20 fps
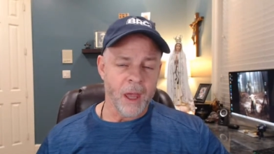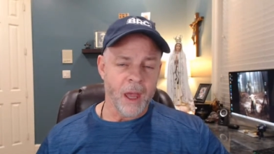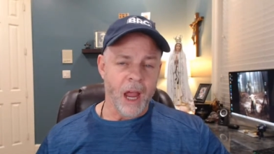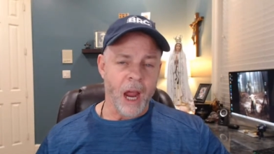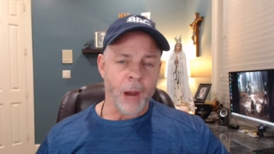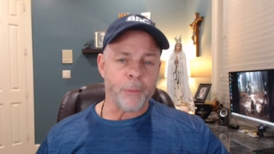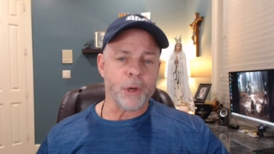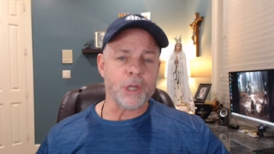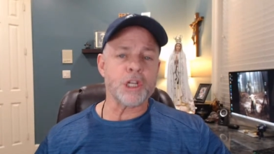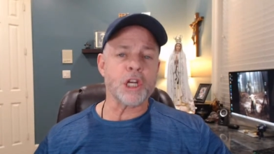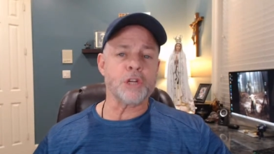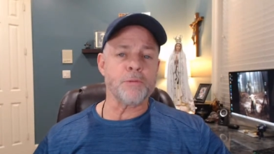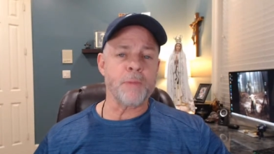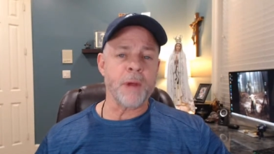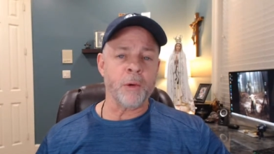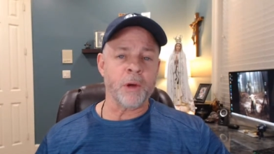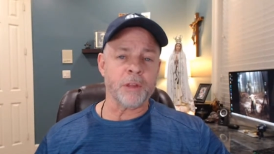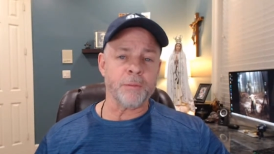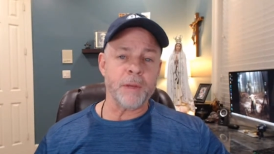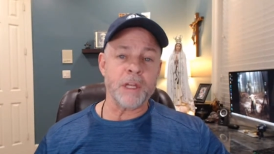I appreciate you
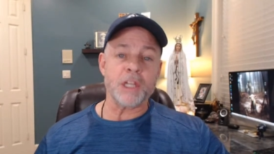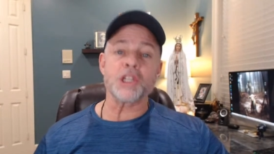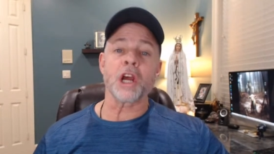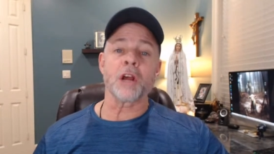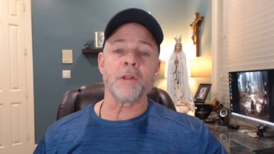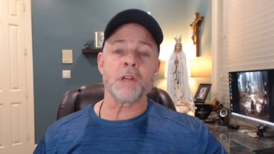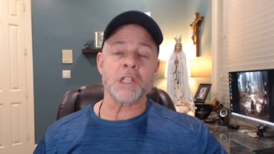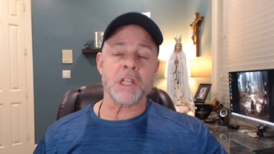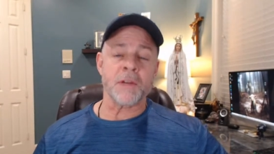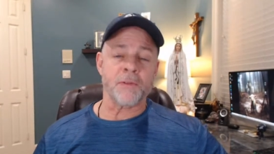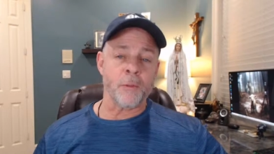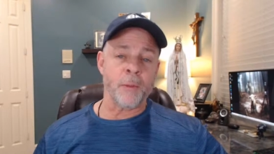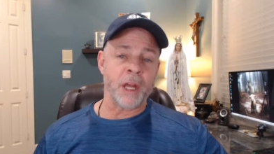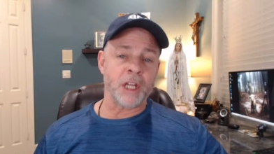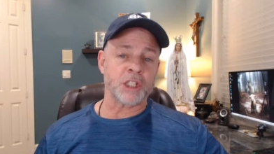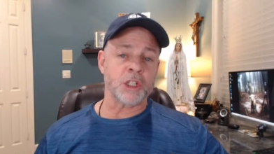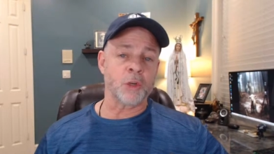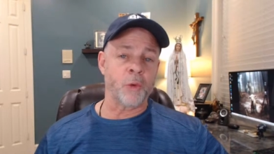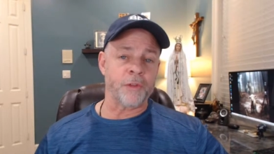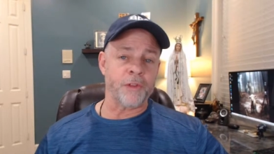being with me. Share this
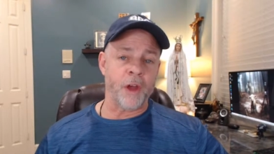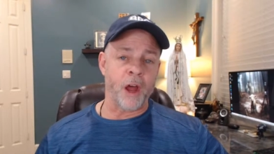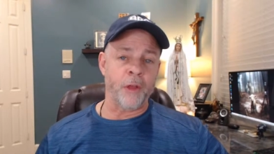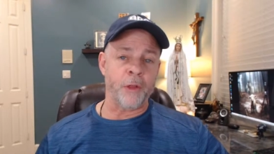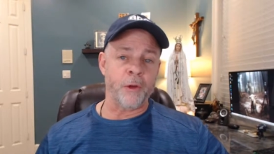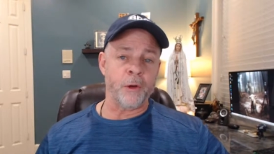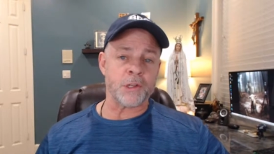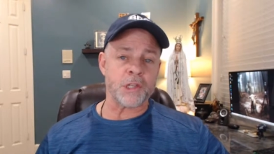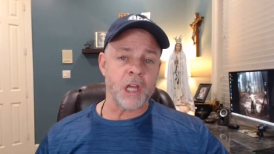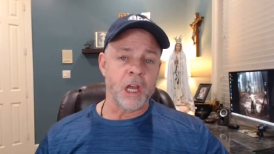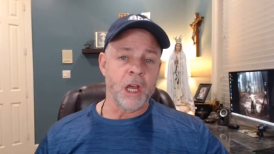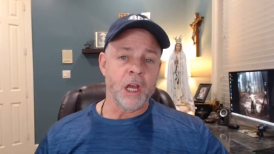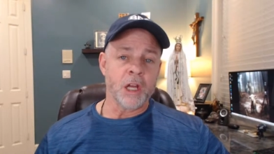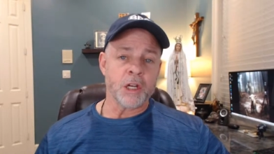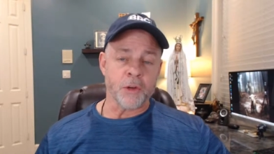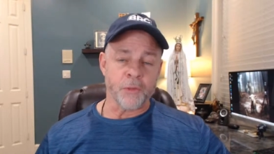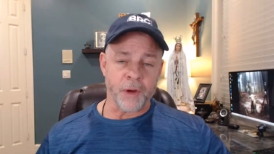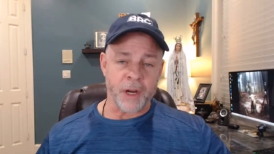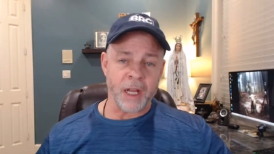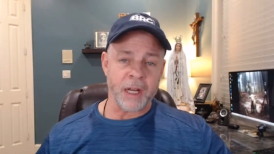information with others.
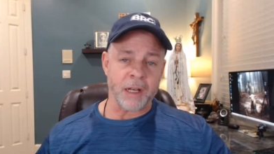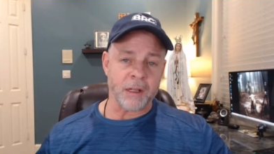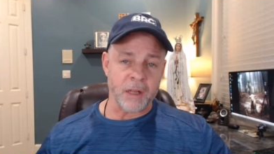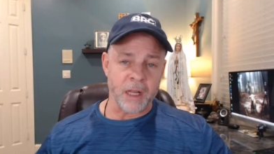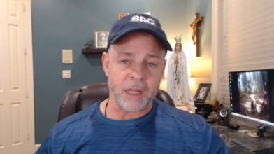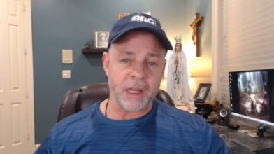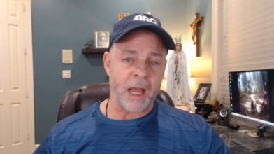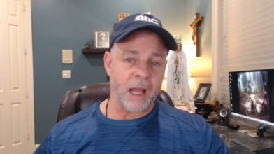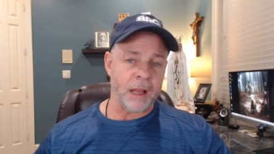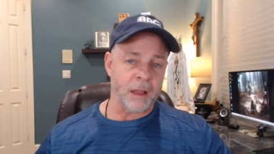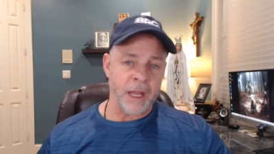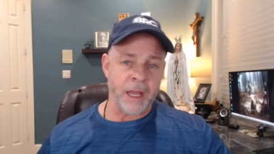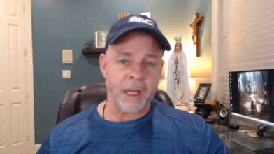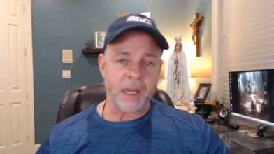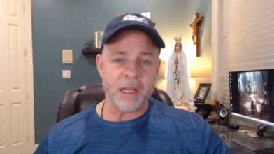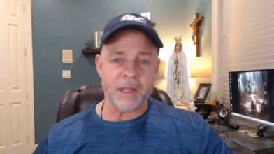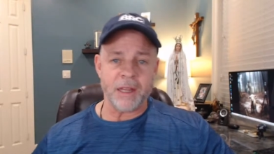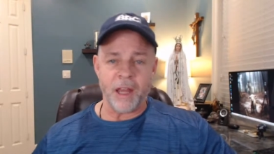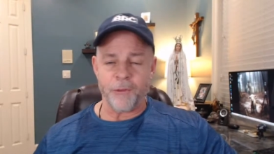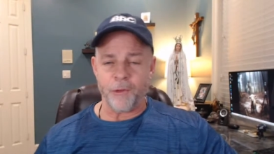Don't forget to click that
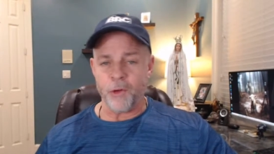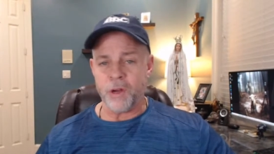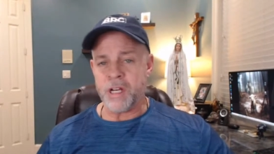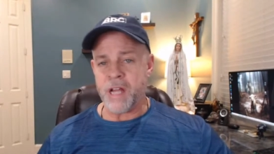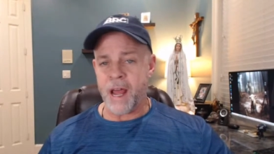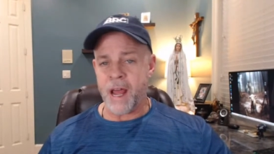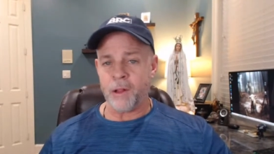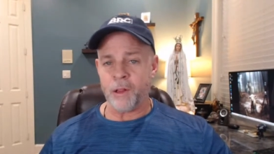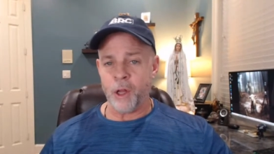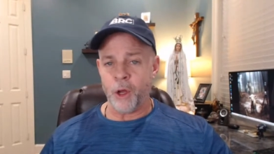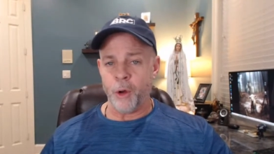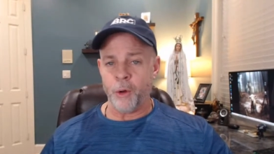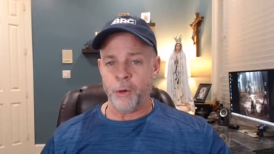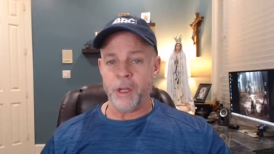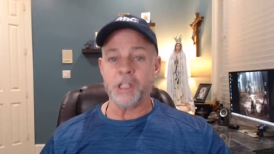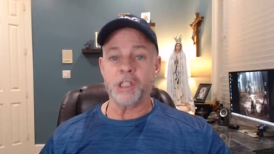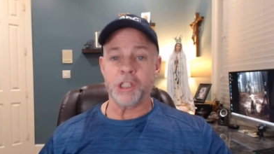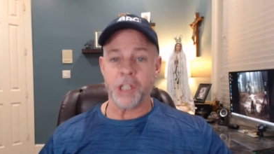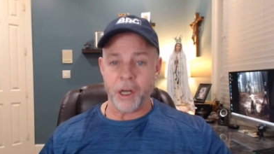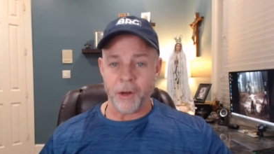link, get that free
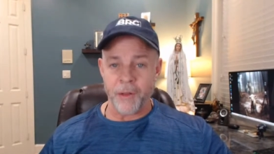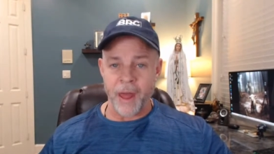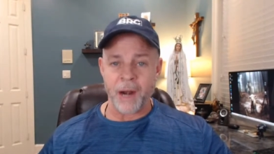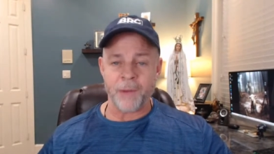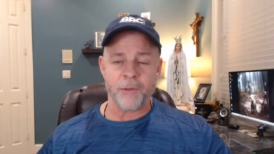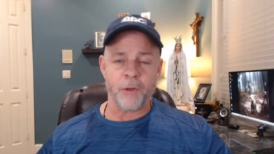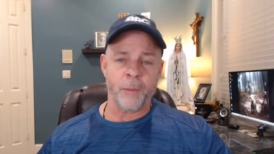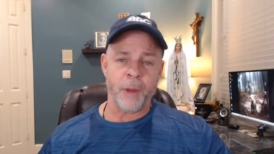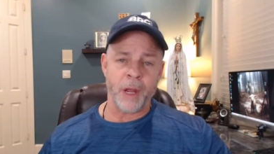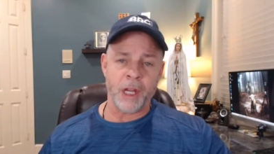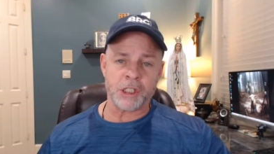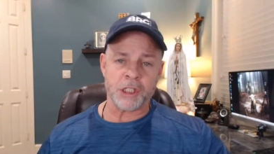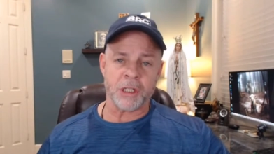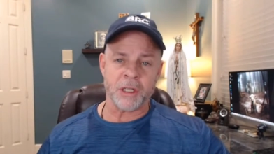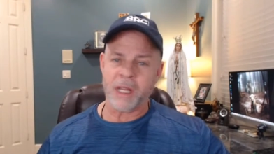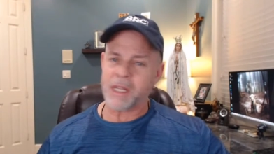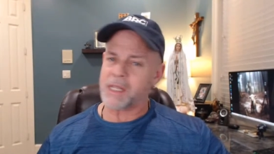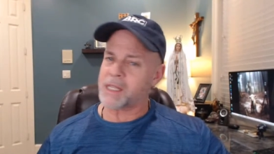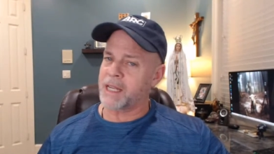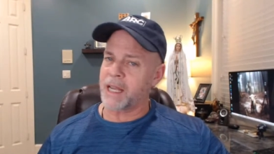download, share that
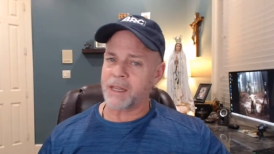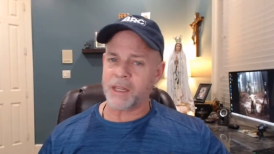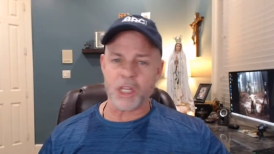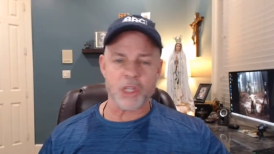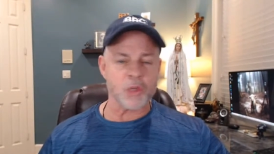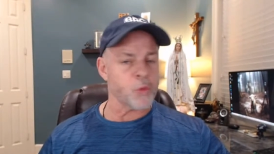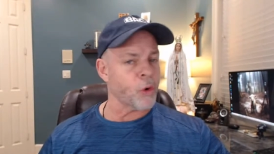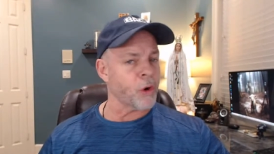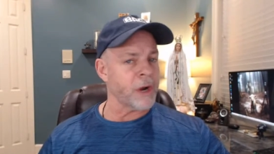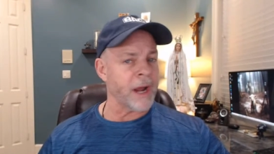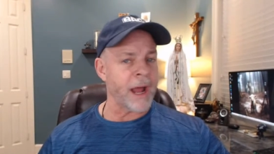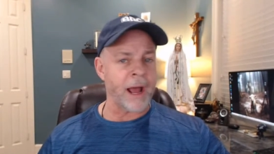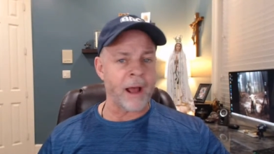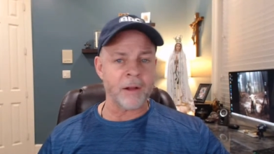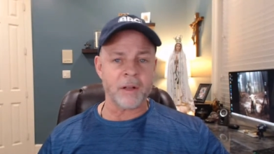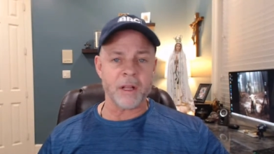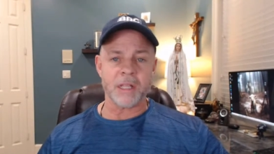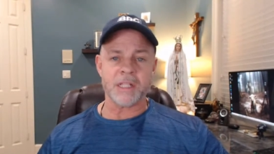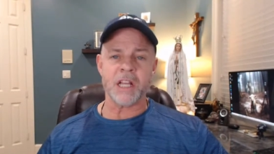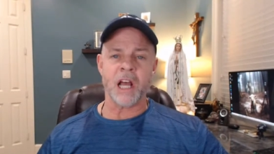information. Let's get this word
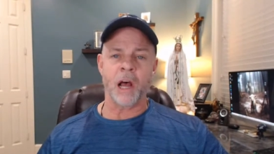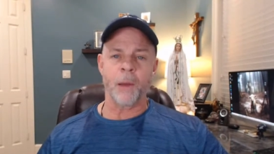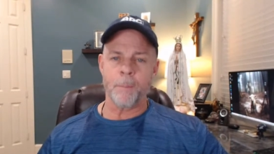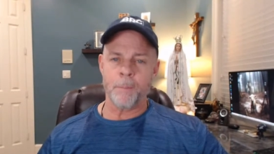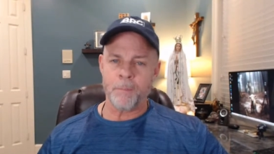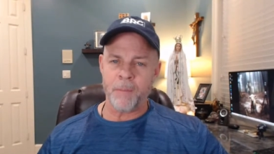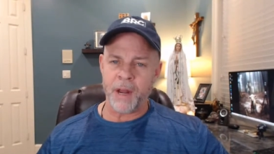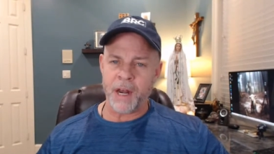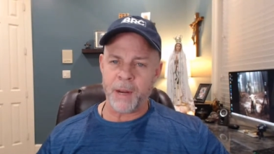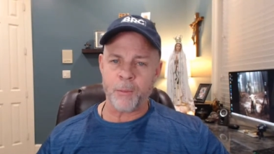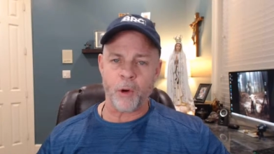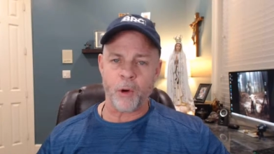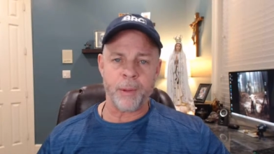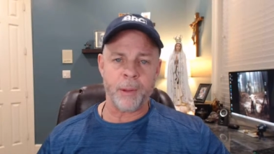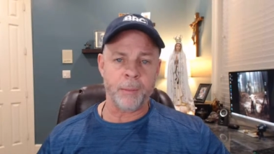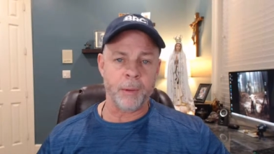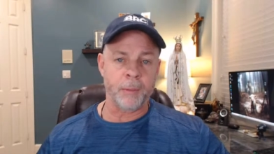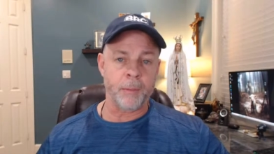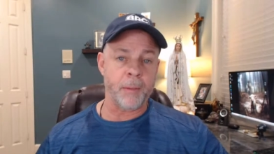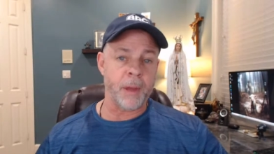out. Let's help many more
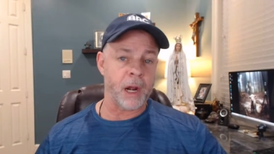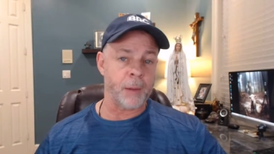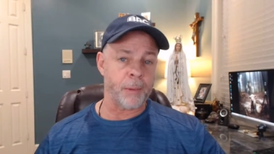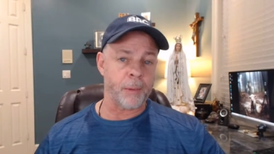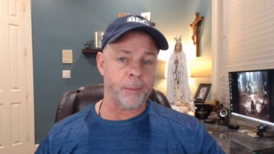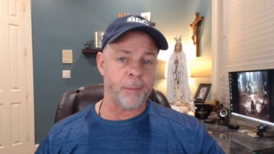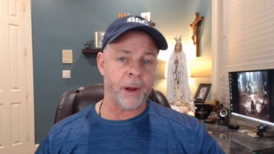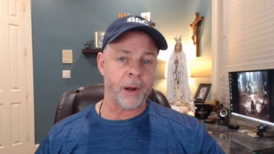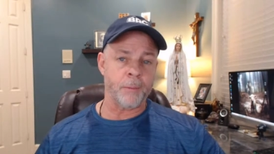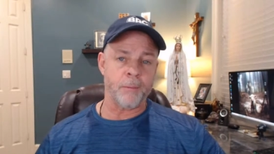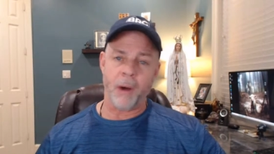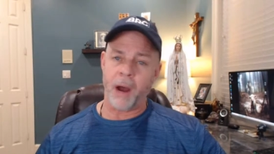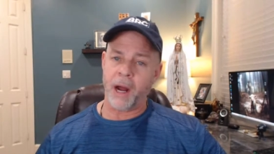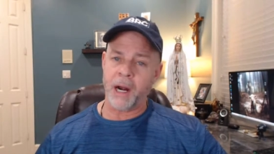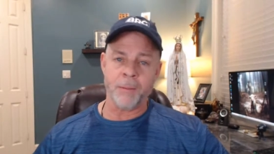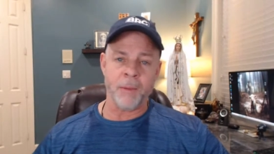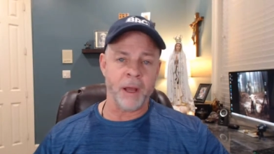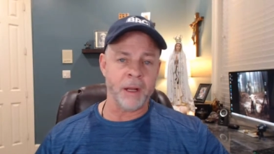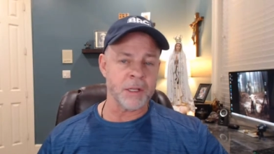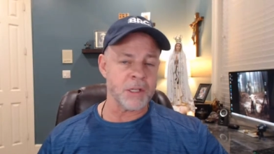people be better prepared,
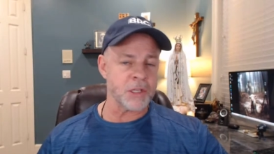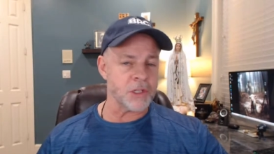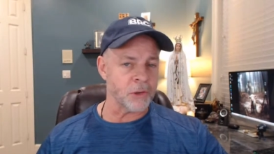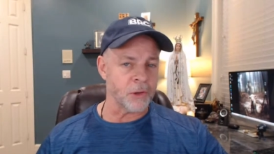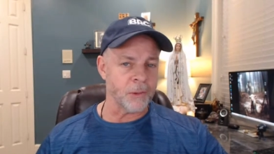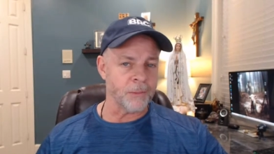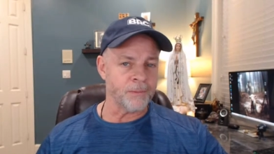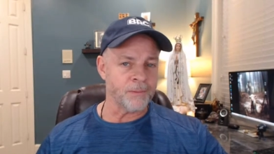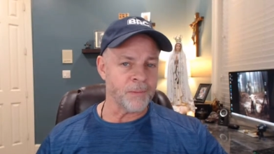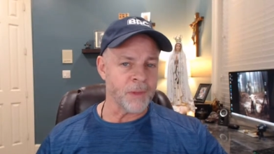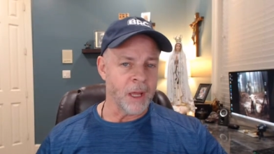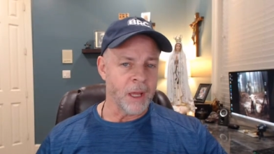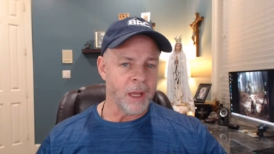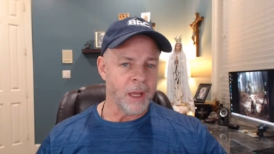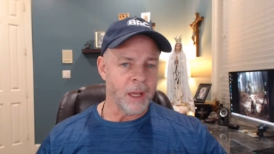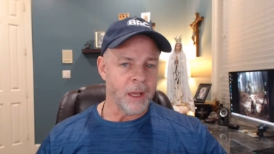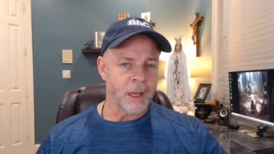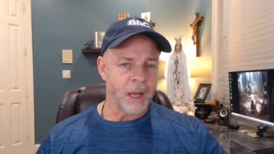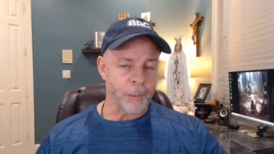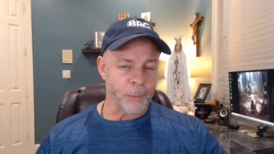body, mind, and soul.
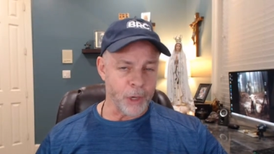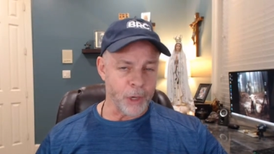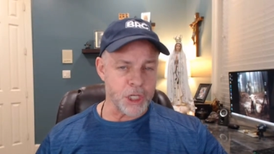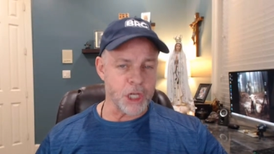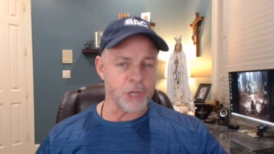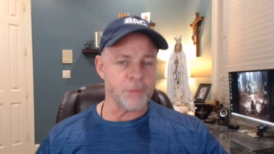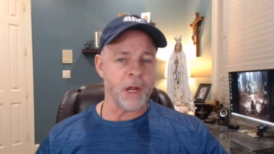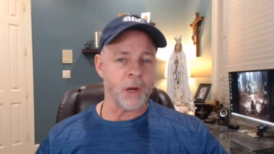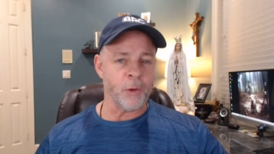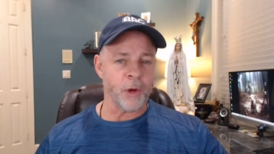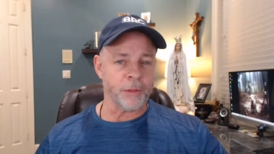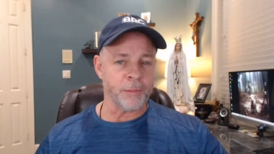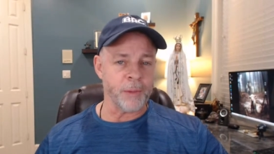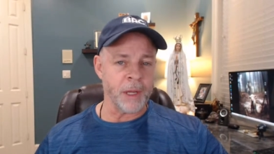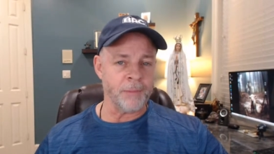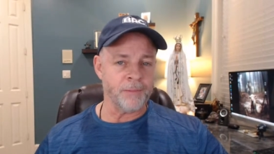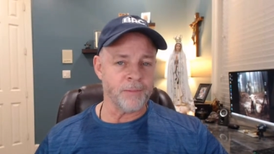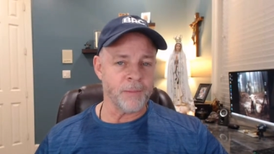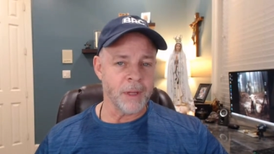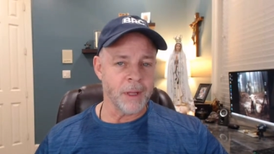I appreciate being with
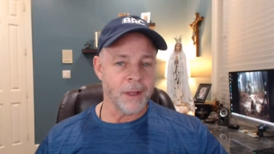me.